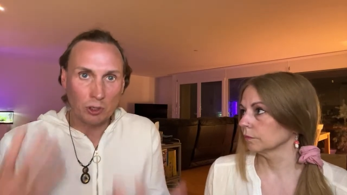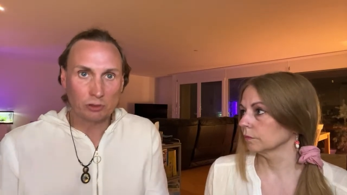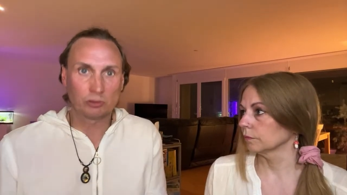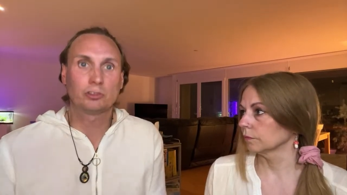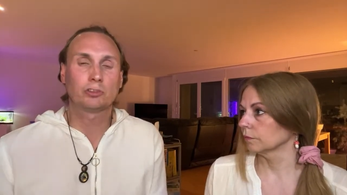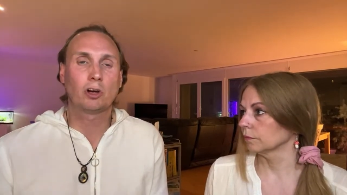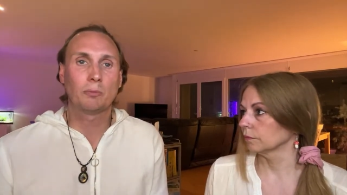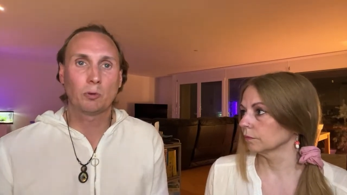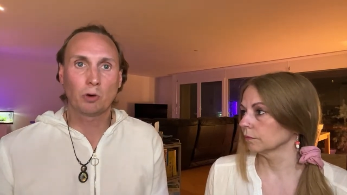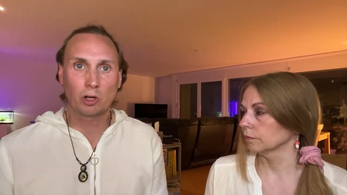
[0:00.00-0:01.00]
Speaker 1: person's
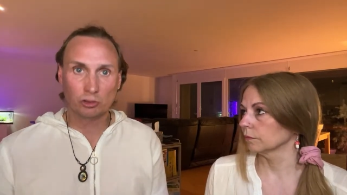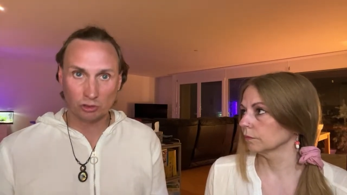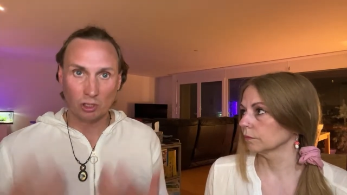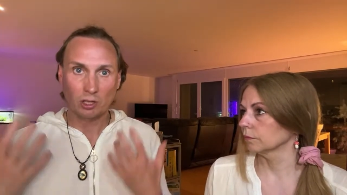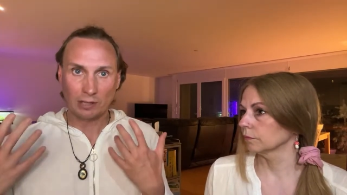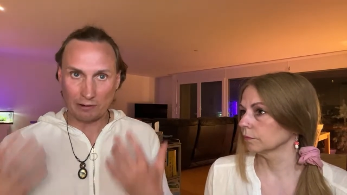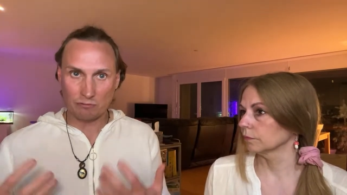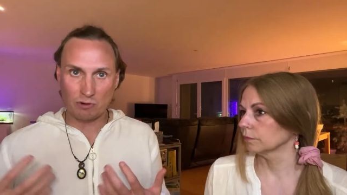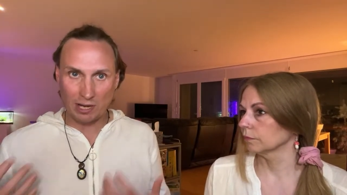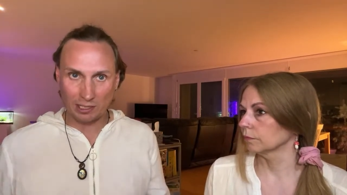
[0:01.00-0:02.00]
trauma worse? Like,
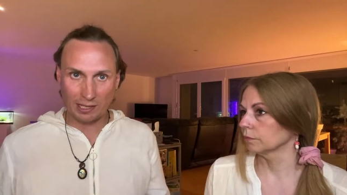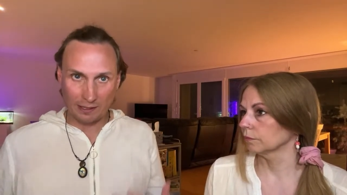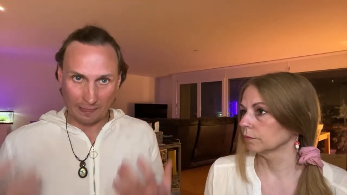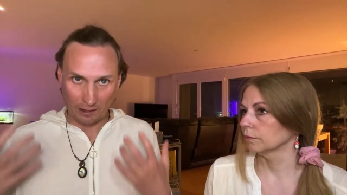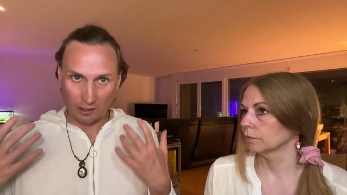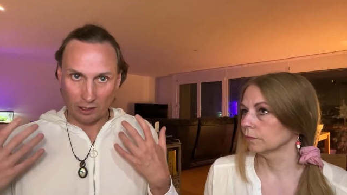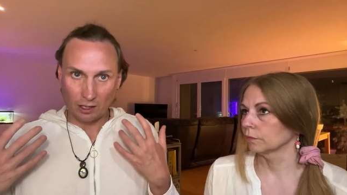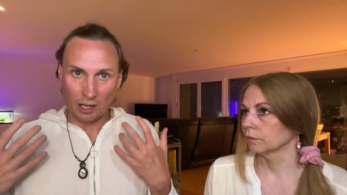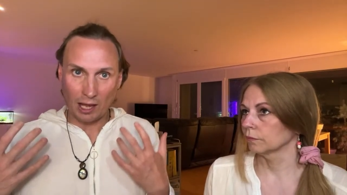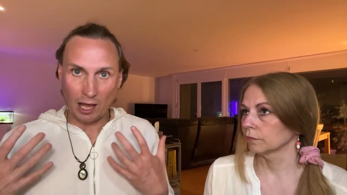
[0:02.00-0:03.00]
really
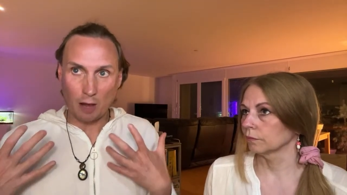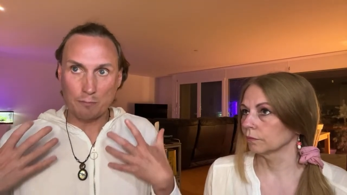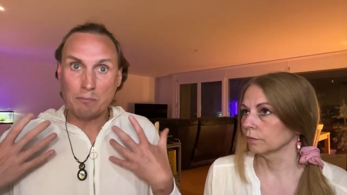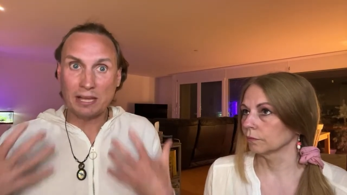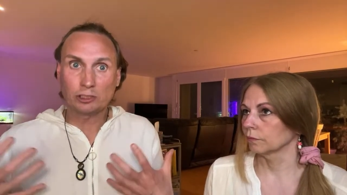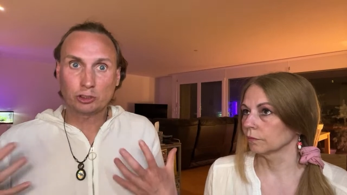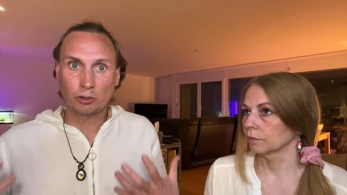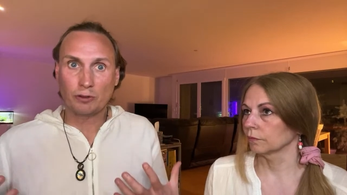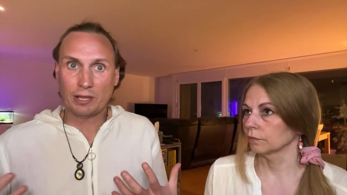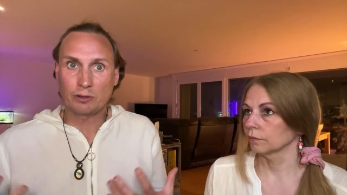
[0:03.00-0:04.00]
uh, make
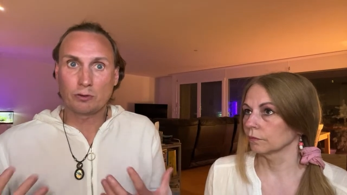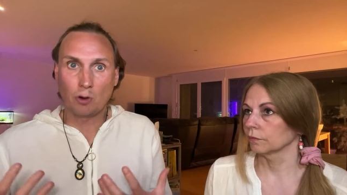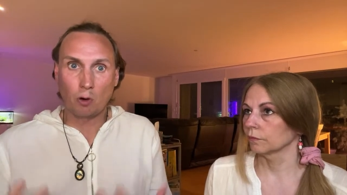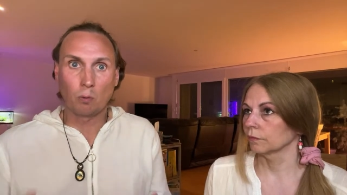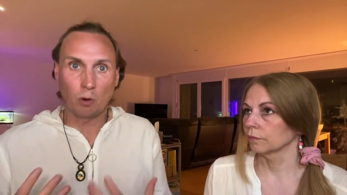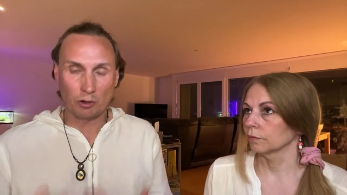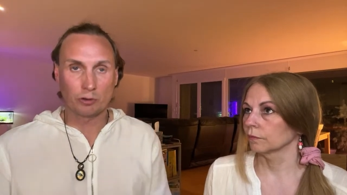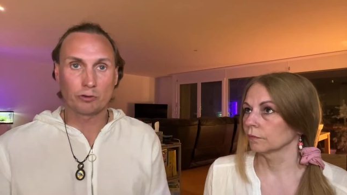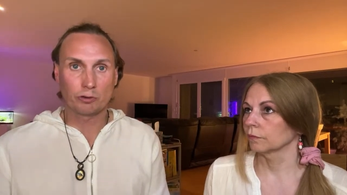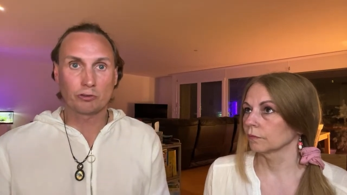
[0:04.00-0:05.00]
sure that you know what you're
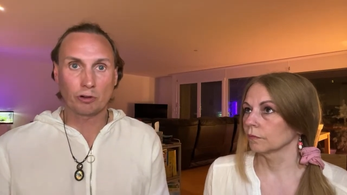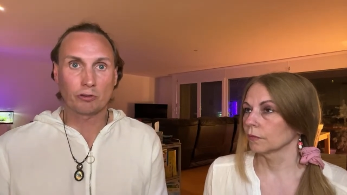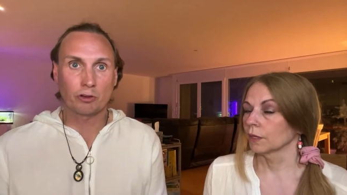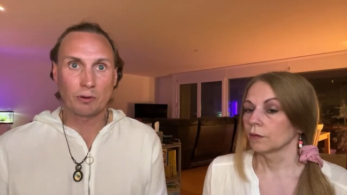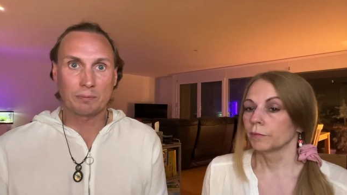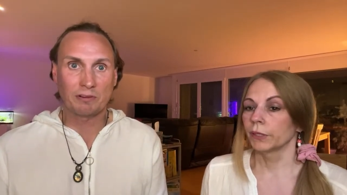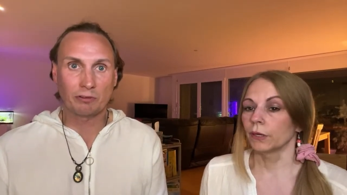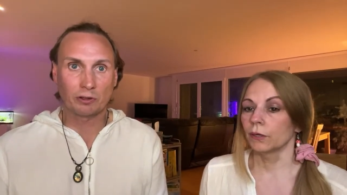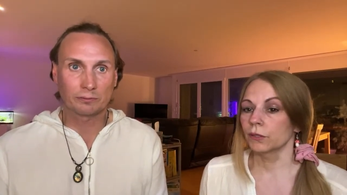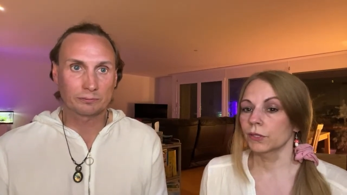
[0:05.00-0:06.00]
sort of doing. But
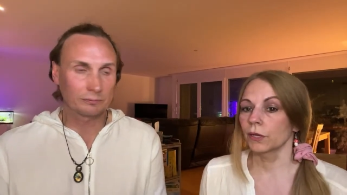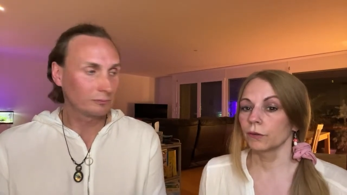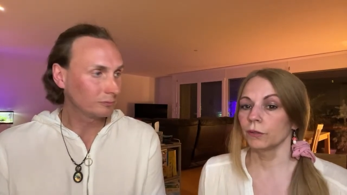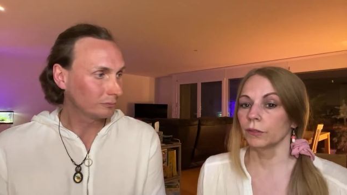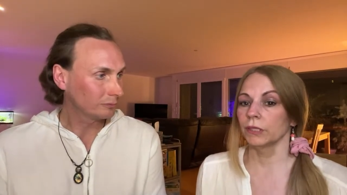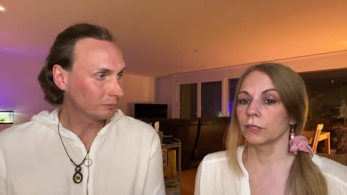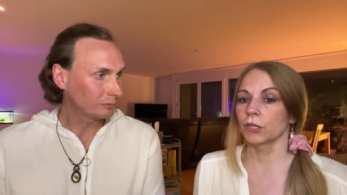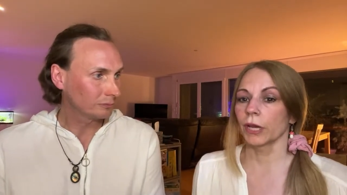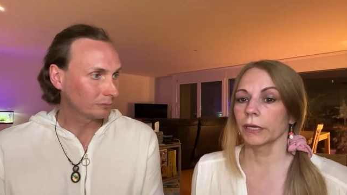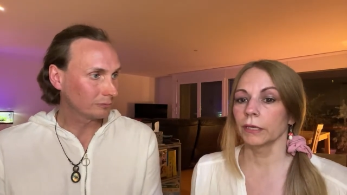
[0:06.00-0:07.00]
before.
Speaker 2: also, you need to
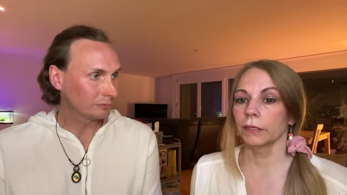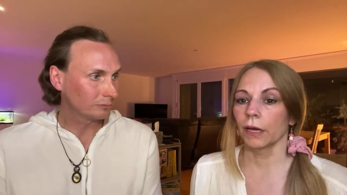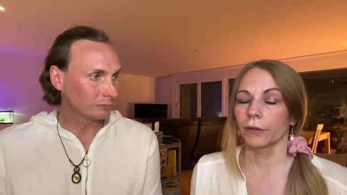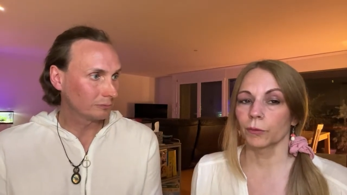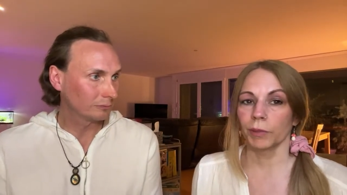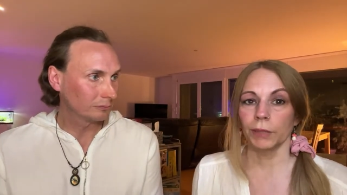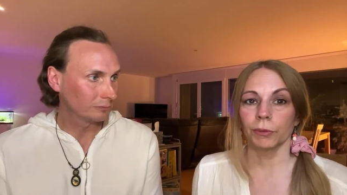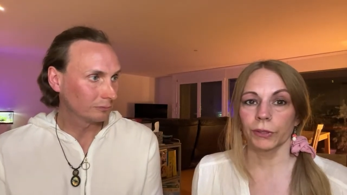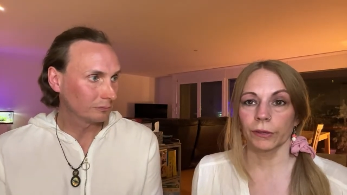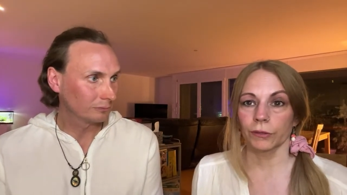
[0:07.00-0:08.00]
check into other
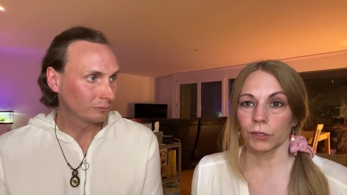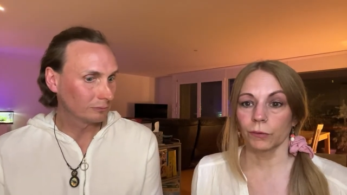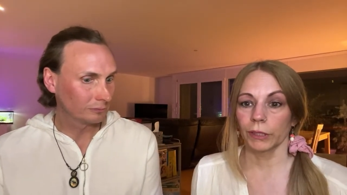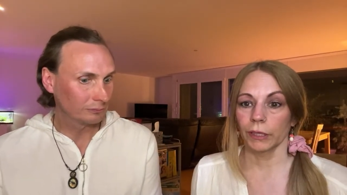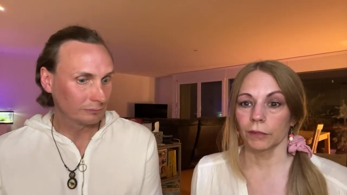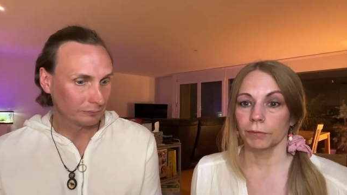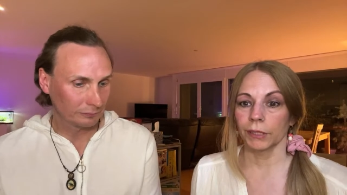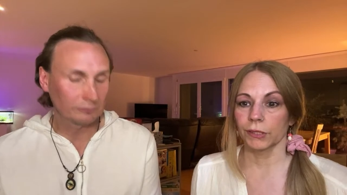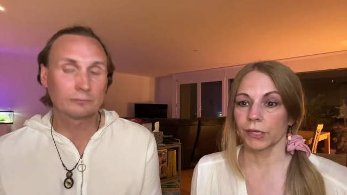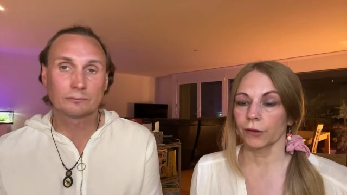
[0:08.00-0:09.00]
people that are doing it
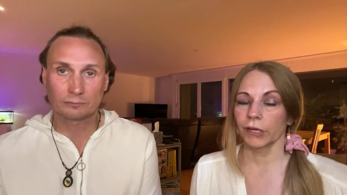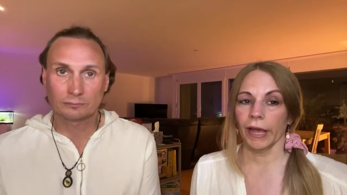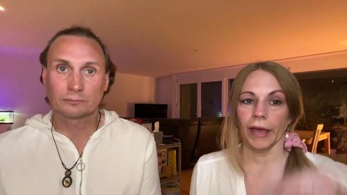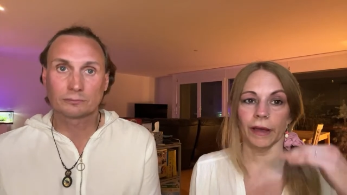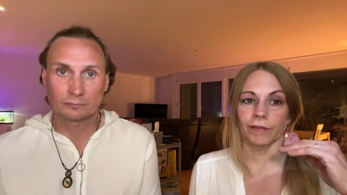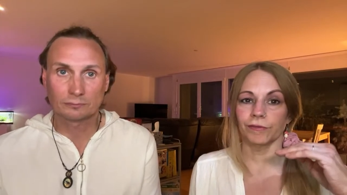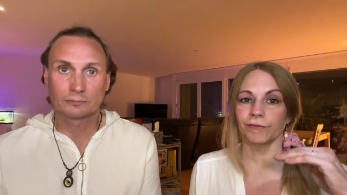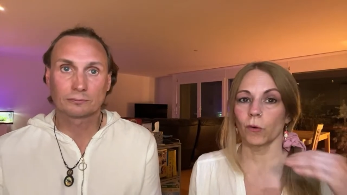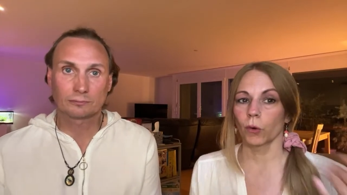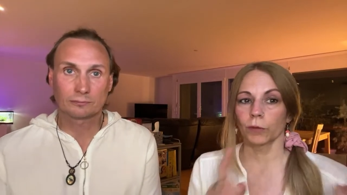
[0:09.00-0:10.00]
because mm. they're going to have
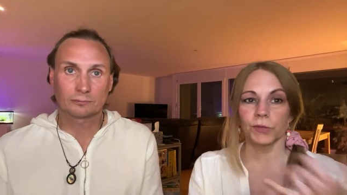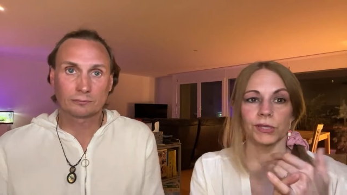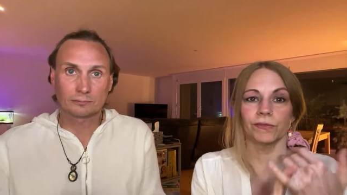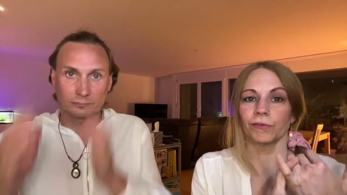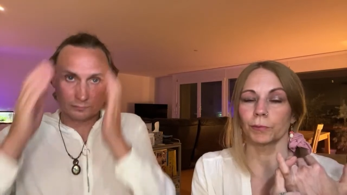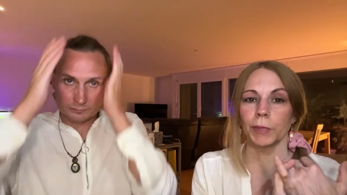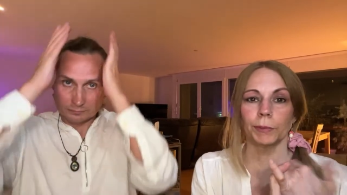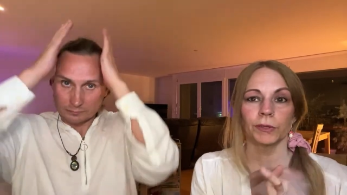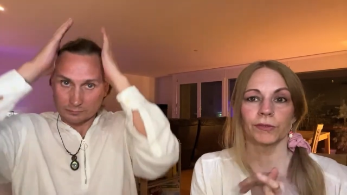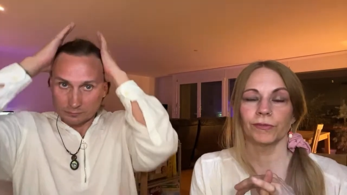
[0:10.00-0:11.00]
forms to, for
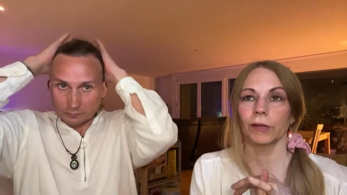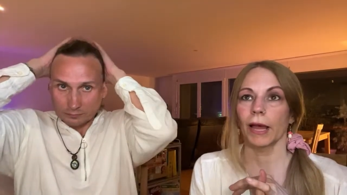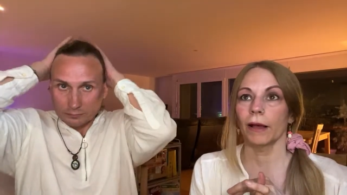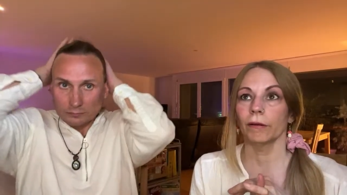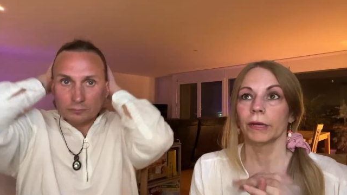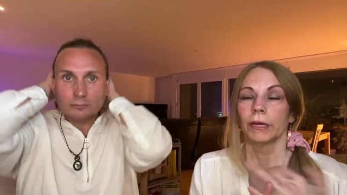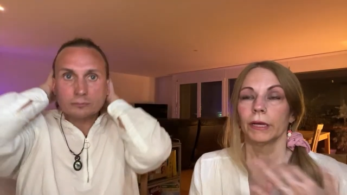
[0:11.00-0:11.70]
people to fill out.